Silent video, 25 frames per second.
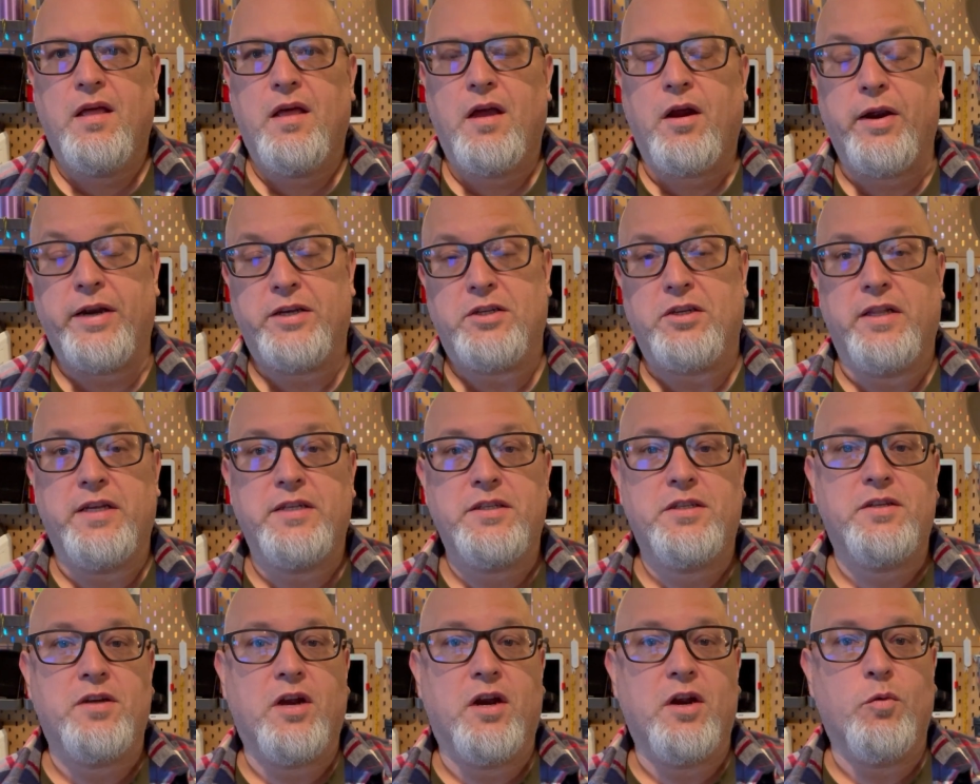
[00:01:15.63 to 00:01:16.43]
All right, so let's
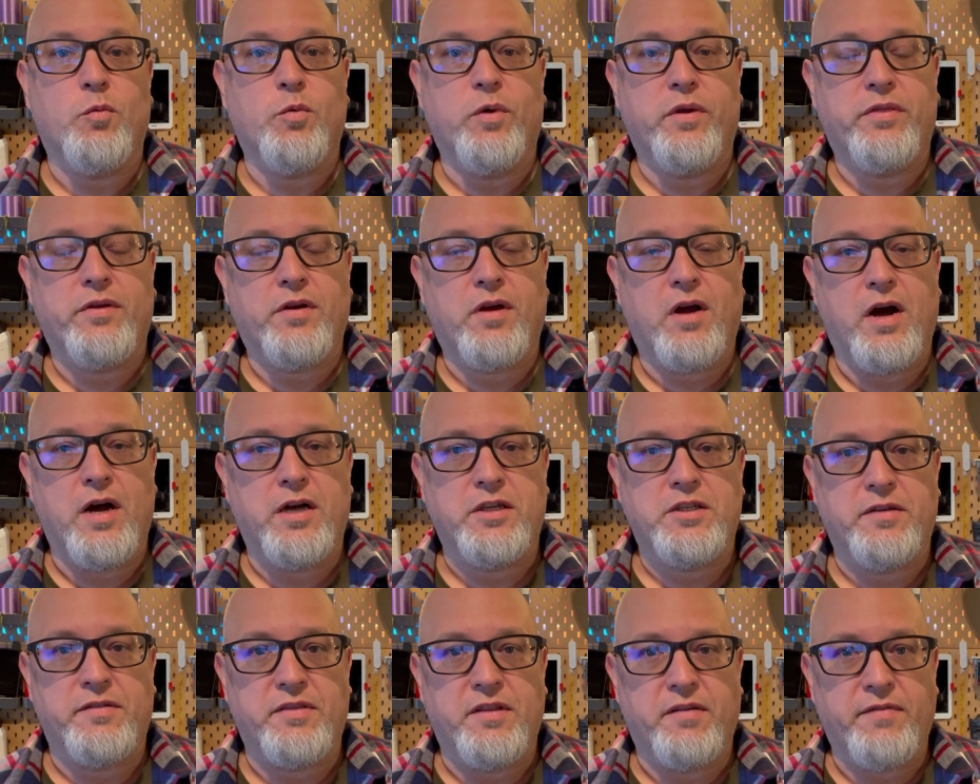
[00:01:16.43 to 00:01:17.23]
start with
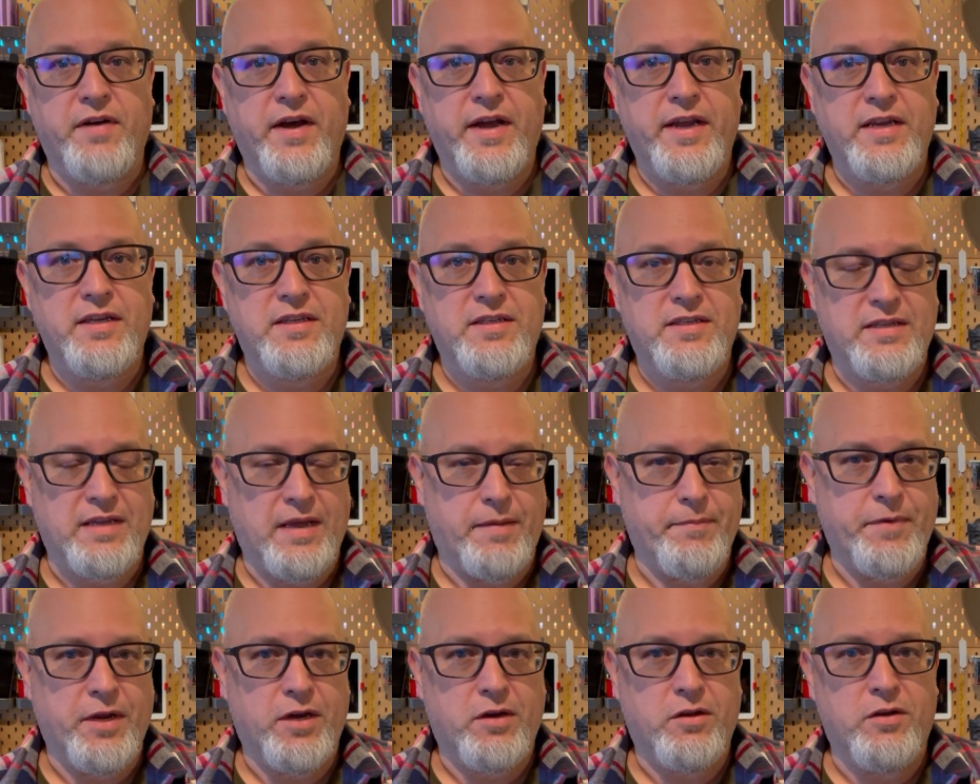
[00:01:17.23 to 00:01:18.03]
cost of device.
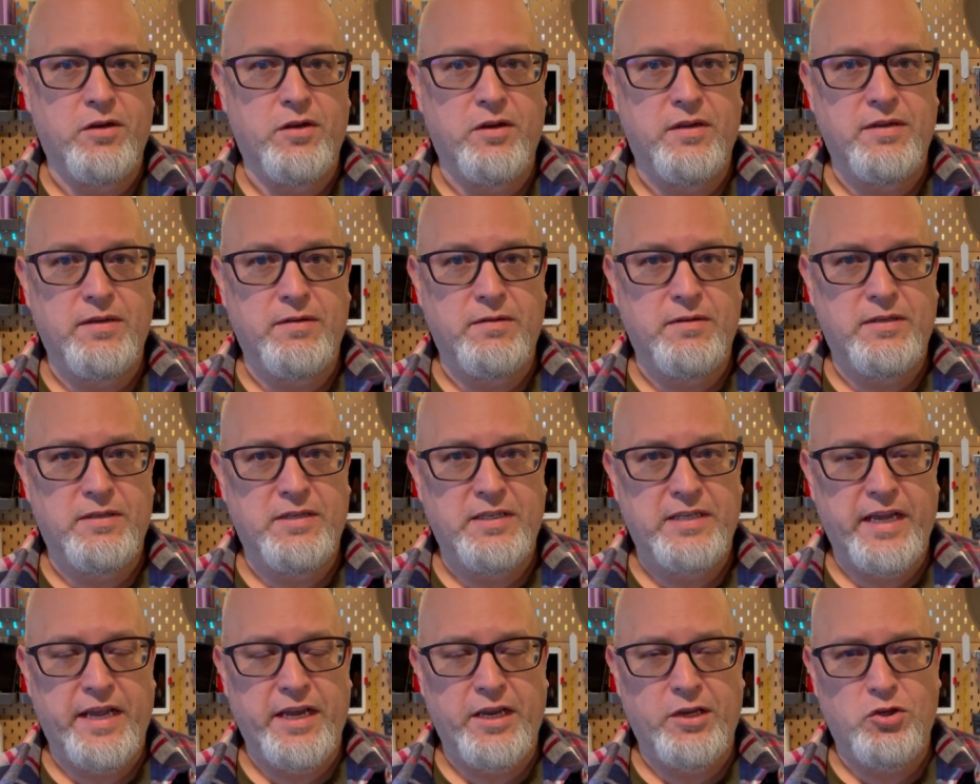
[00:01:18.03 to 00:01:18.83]
I'm not gonna
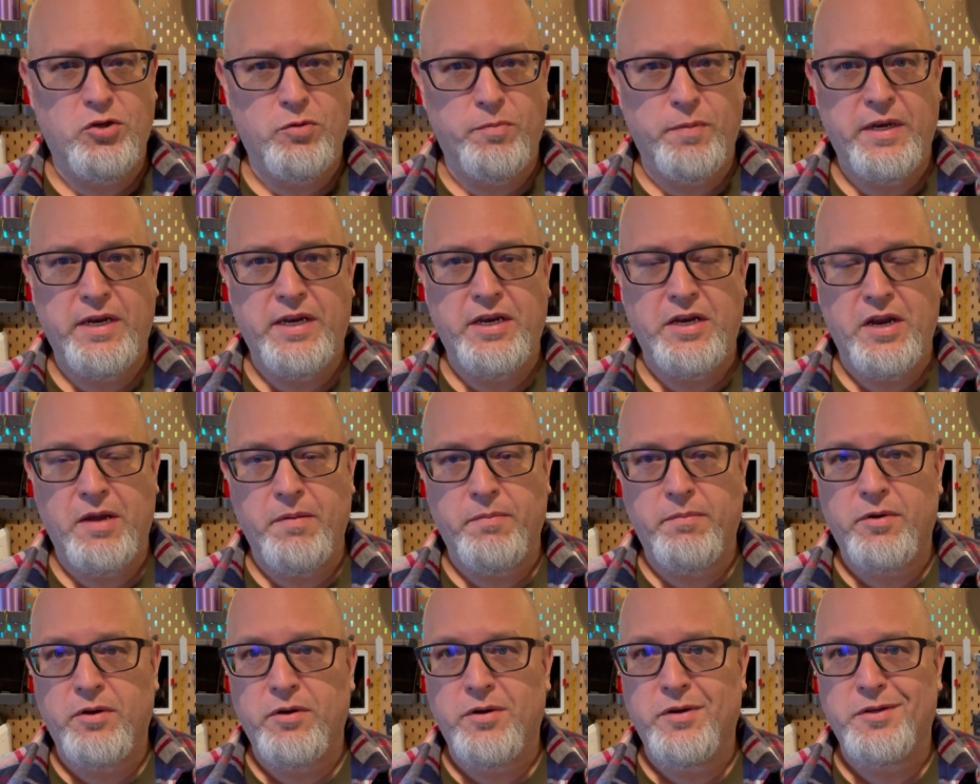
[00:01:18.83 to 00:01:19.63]
say too many
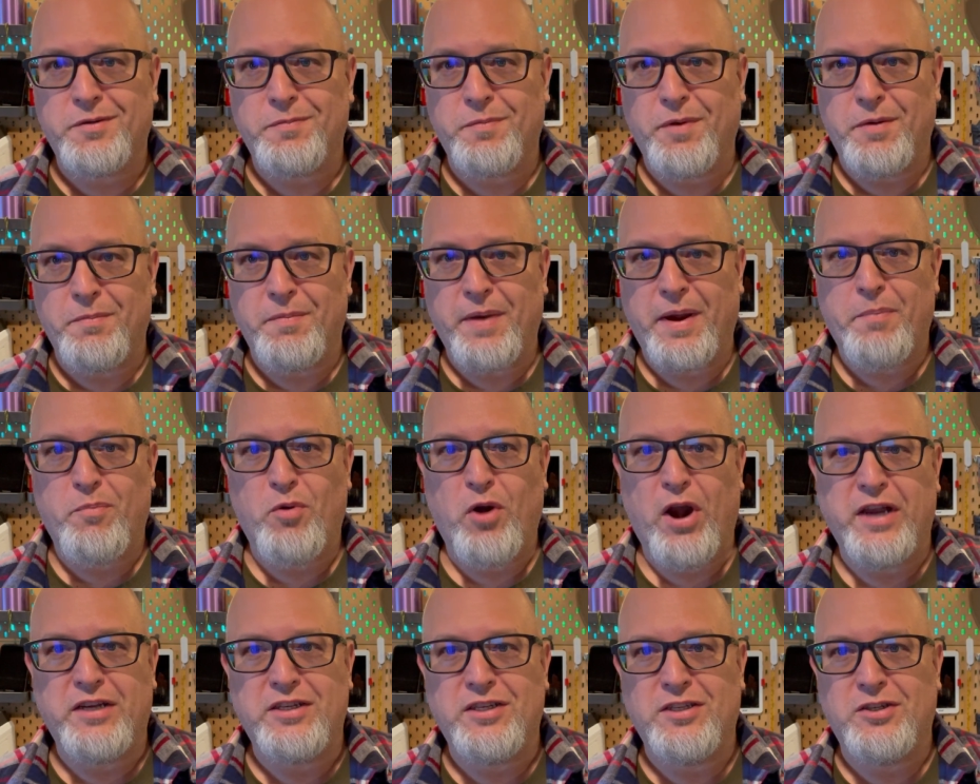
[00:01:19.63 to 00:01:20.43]
numbers, but my
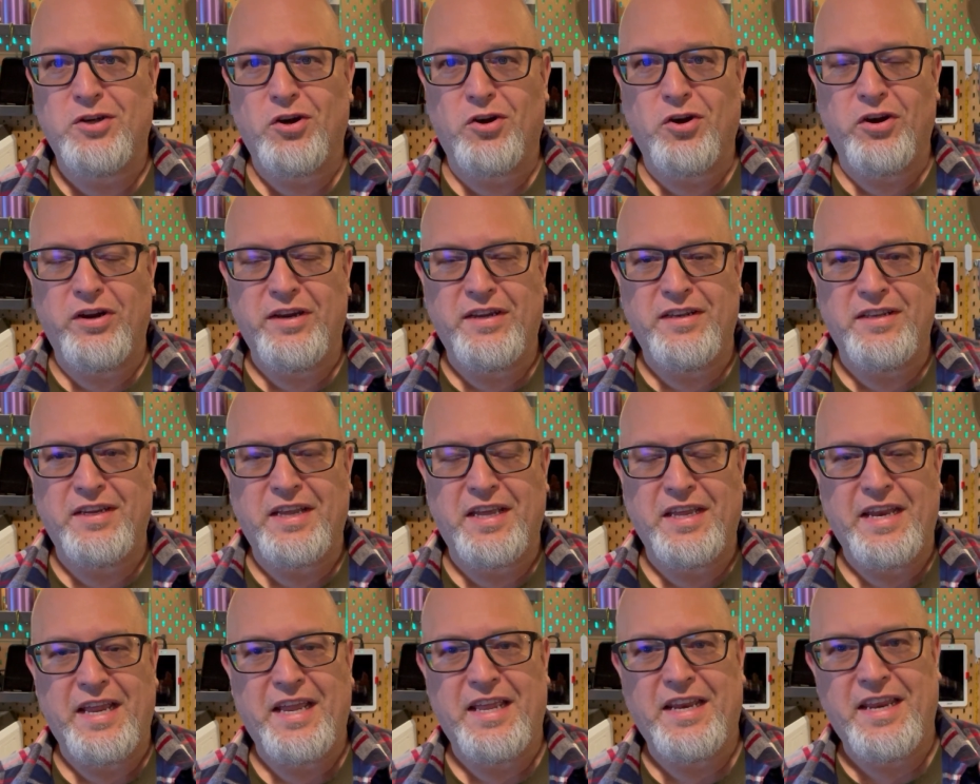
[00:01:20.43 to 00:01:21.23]
prices are in
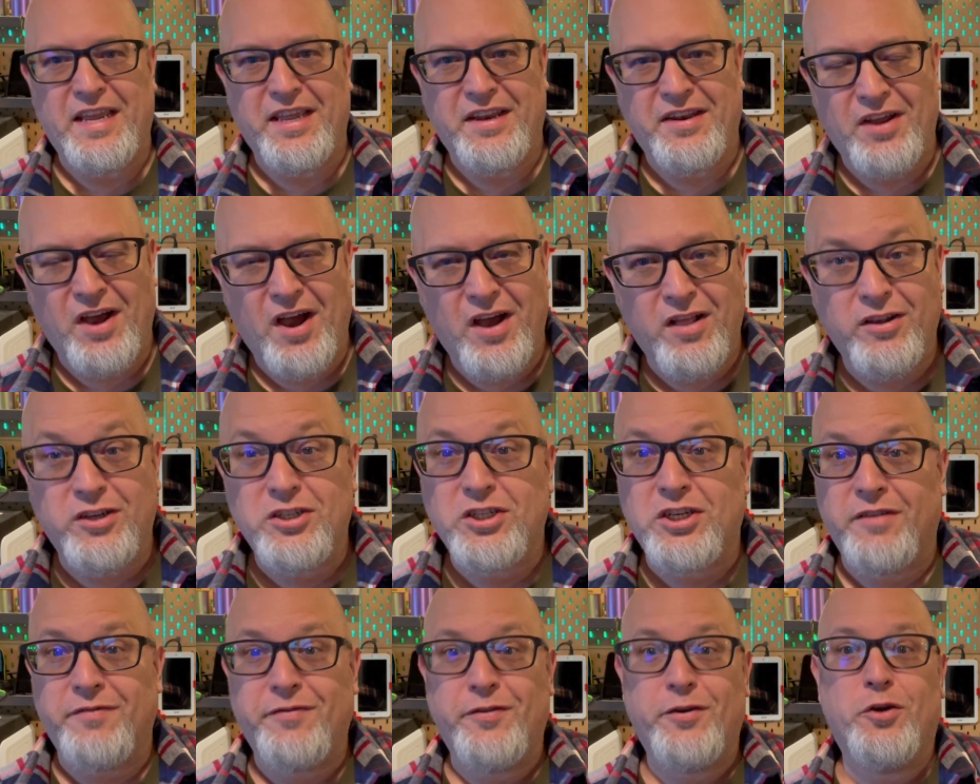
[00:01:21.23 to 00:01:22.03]
Canadian
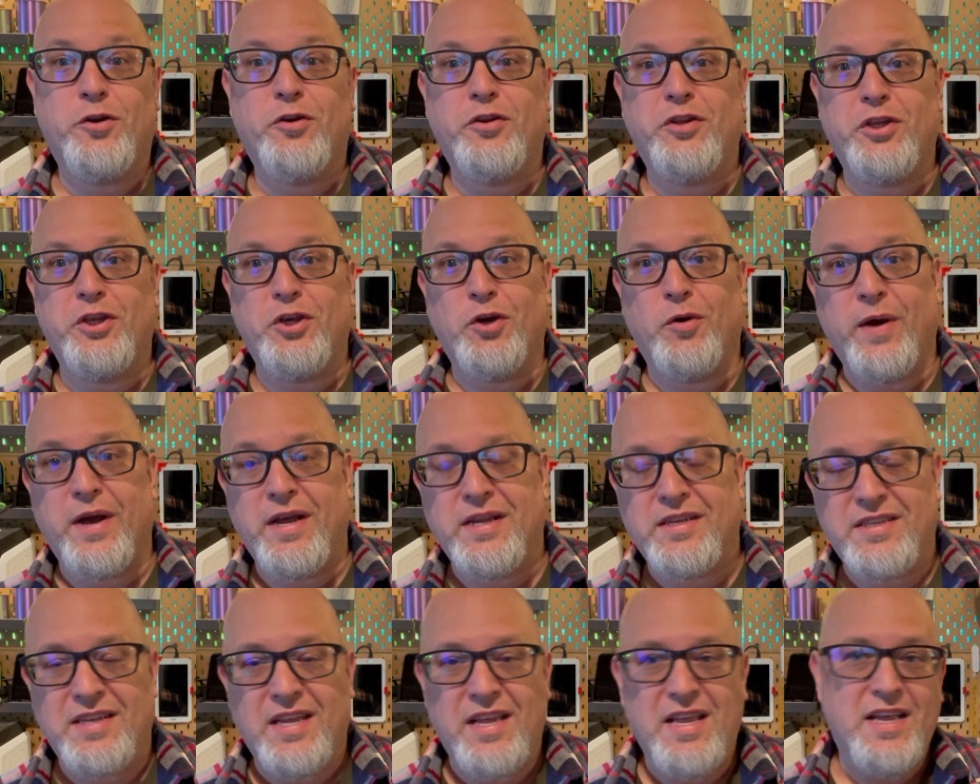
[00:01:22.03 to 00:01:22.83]
dollars. If you're in the
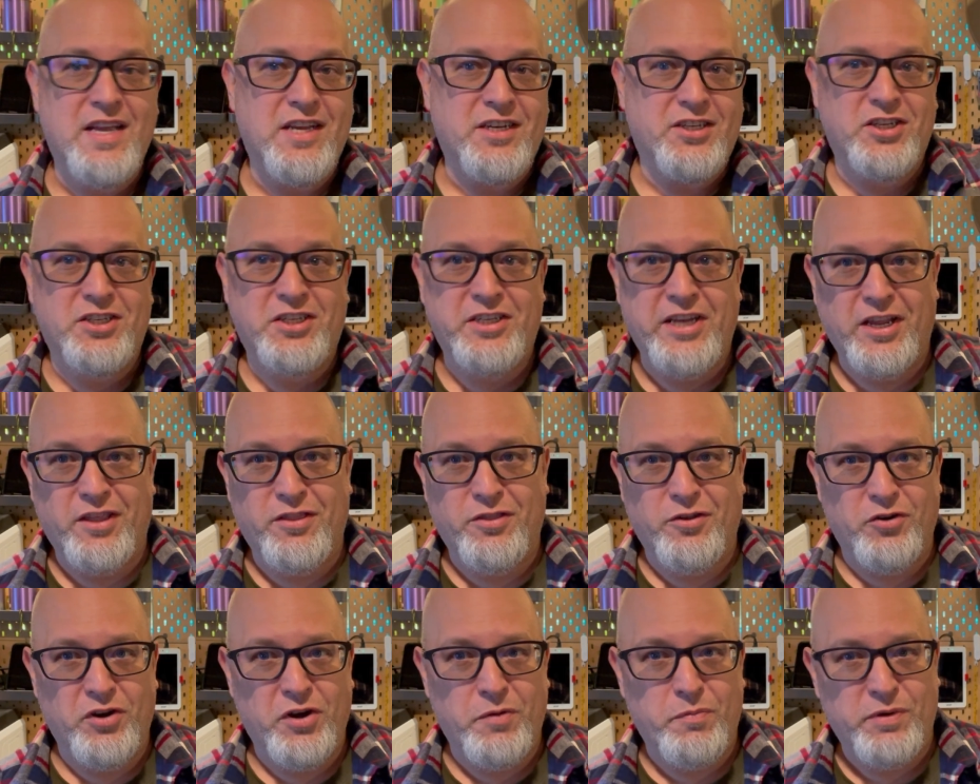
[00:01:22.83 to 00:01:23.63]
US, just take
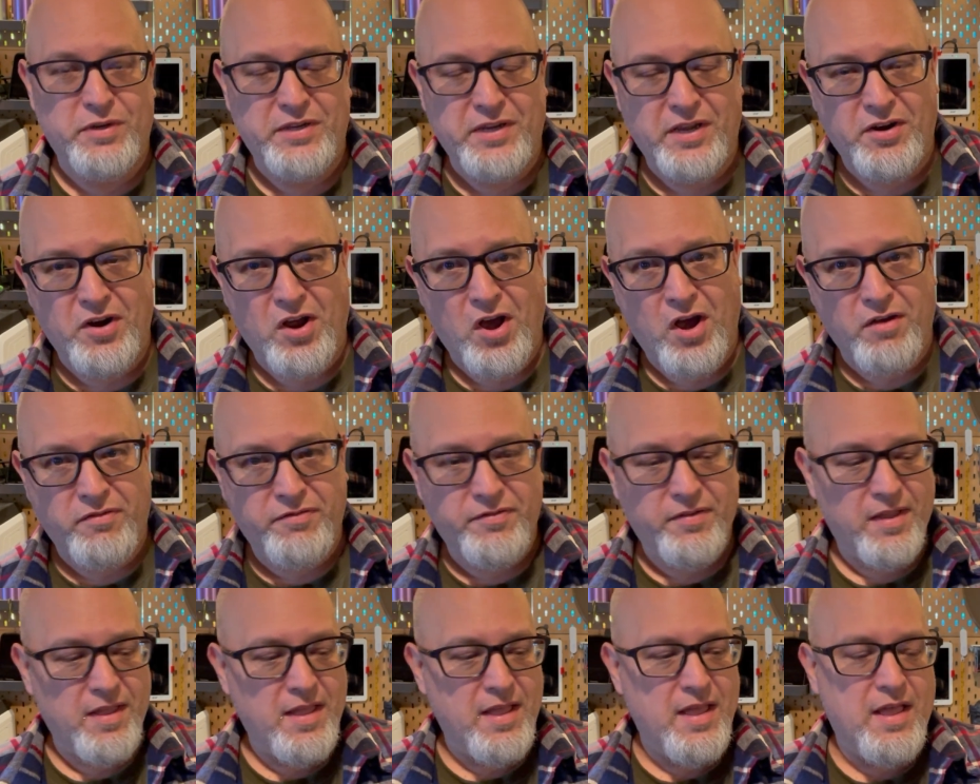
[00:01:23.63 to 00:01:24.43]
30% off.